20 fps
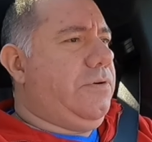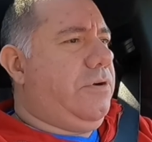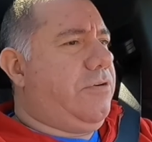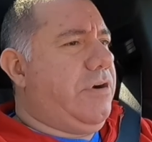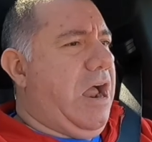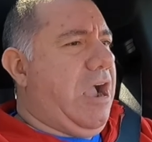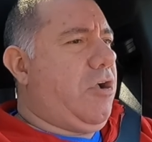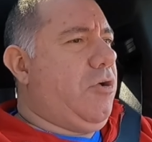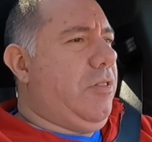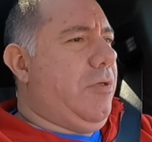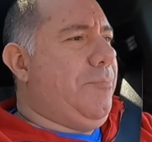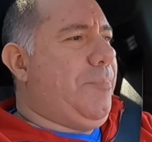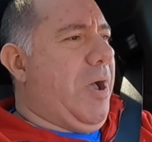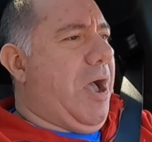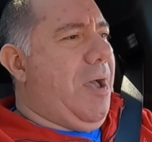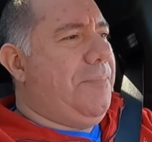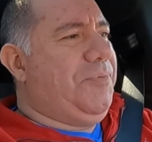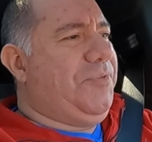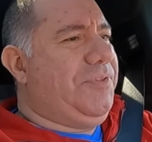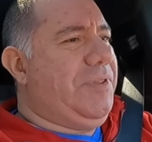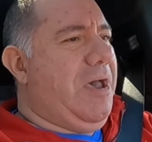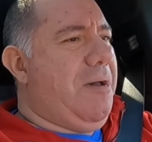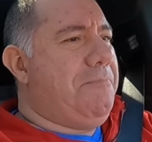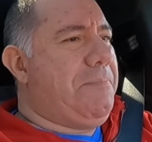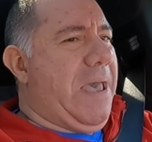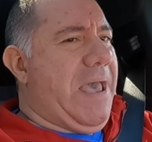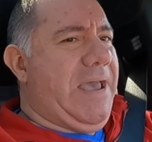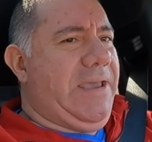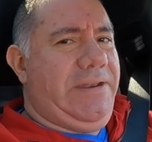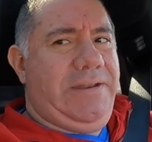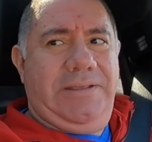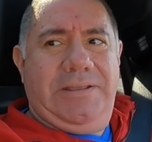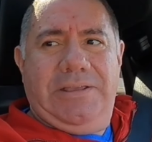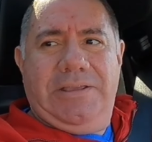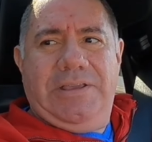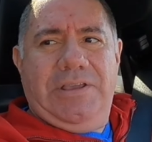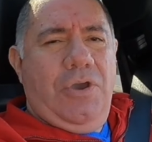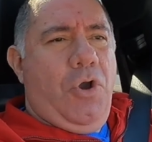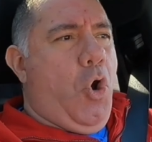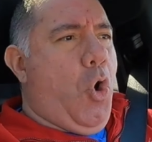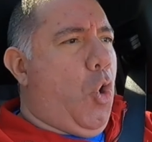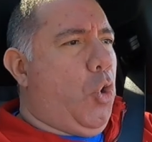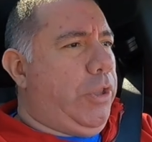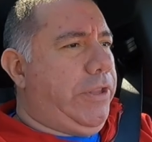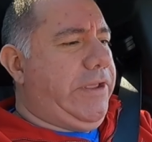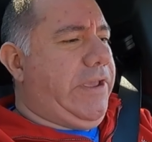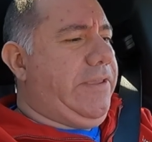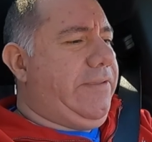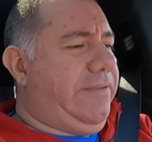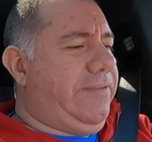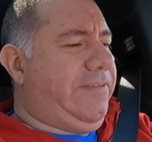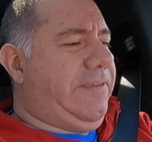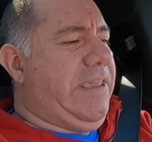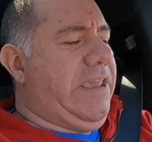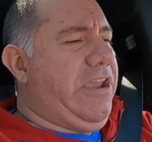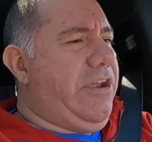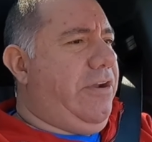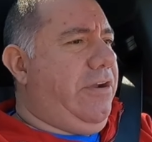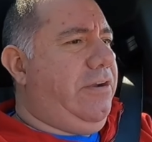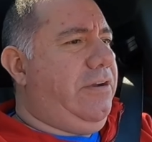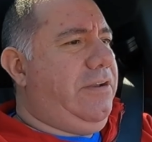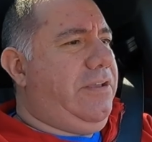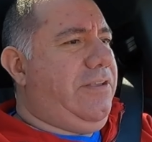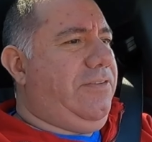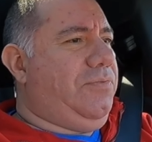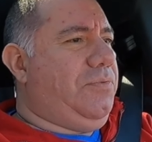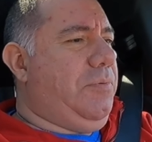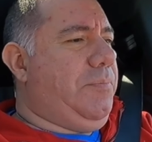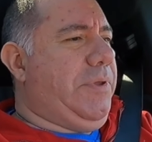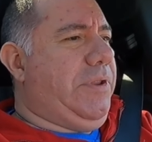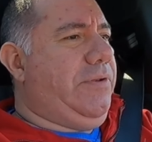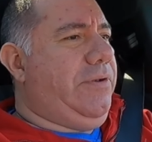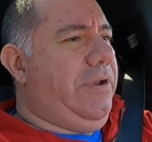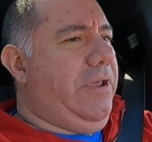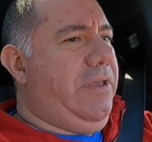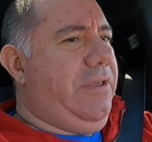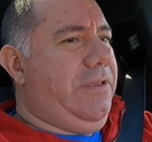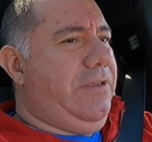Crackle and pops, not bad. Holding its gear, because we've been